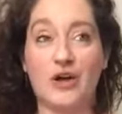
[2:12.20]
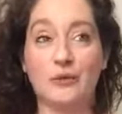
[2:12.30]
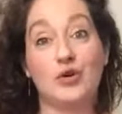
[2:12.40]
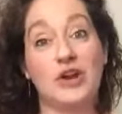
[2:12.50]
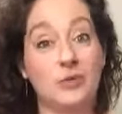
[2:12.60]

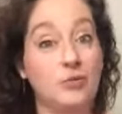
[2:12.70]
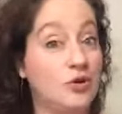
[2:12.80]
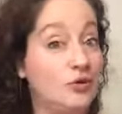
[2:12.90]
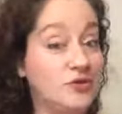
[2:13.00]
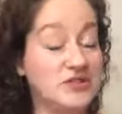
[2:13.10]
creating
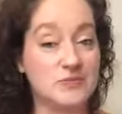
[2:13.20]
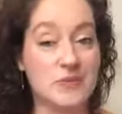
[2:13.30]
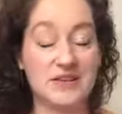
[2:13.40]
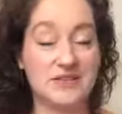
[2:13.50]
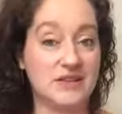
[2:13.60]
beautiful
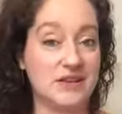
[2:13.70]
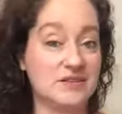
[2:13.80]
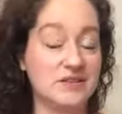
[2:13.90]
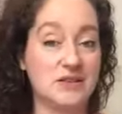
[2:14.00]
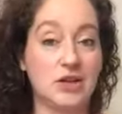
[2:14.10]

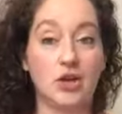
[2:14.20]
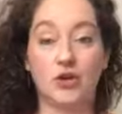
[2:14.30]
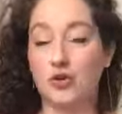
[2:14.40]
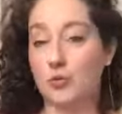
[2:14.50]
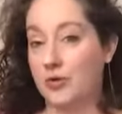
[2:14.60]
spaces,
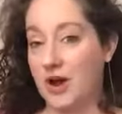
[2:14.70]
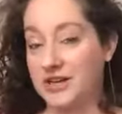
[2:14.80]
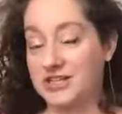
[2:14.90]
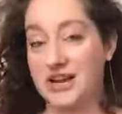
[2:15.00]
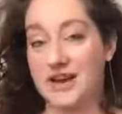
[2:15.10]
new
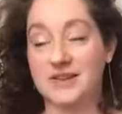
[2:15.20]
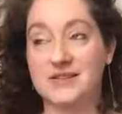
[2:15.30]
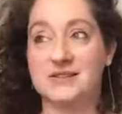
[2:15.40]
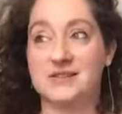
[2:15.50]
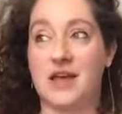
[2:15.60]

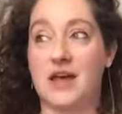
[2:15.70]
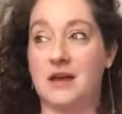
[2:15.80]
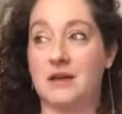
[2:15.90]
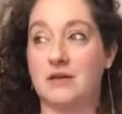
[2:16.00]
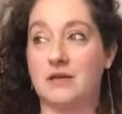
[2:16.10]
projects,
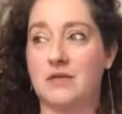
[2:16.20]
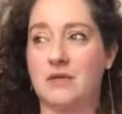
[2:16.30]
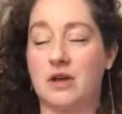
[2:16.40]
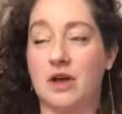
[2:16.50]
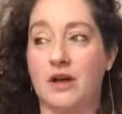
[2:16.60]
and
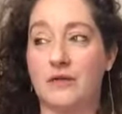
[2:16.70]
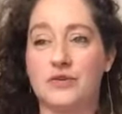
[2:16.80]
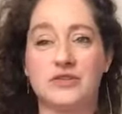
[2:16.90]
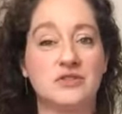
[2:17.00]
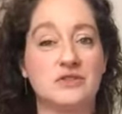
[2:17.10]

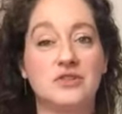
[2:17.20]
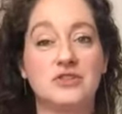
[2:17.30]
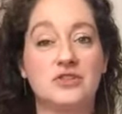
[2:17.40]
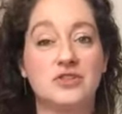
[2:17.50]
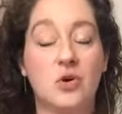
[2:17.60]

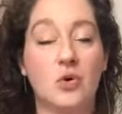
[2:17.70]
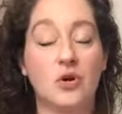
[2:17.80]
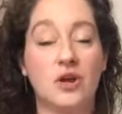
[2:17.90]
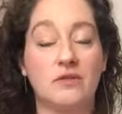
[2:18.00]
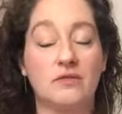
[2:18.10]
there's a
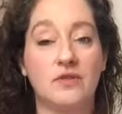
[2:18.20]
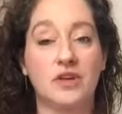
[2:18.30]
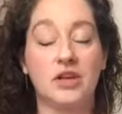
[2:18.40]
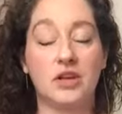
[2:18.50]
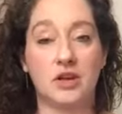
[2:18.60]
tone of
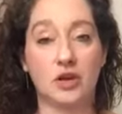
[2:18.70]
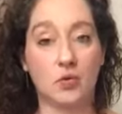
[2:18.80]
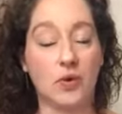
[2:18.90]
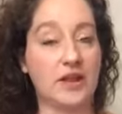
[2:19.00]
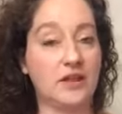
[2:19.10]

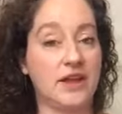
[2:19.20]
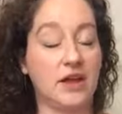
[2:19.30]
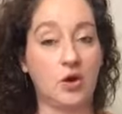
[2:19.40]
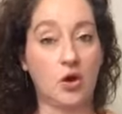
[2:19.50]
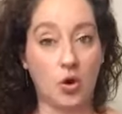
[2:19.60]
great
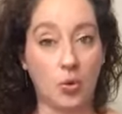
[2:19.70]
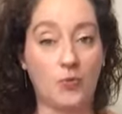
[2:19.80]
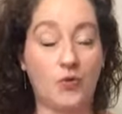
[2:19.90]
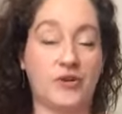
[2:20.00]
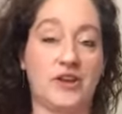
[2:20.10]

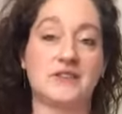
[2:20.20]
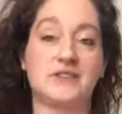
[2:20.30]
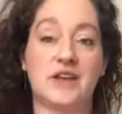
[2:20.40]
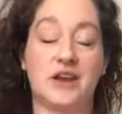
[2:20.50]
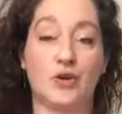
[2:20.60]

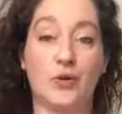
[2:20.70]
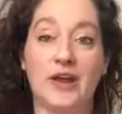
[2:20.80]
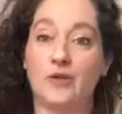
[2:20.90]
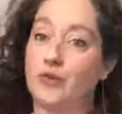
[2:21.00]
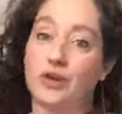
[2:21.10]
hopefulness and
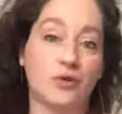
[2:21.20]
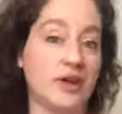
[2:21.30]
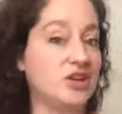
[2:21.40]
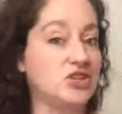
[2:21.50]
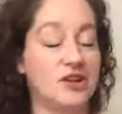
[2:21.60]
great
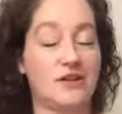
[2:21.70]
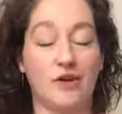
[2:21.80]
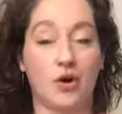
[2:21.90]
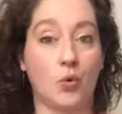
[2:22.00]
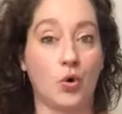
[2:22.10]
recreation of
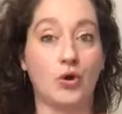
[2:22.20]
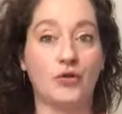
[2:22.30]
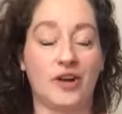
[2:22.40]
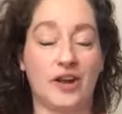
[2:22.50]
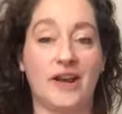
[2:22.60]
our
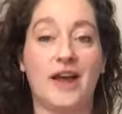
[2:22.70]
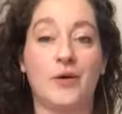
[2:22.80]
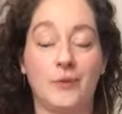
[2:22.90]
world right now.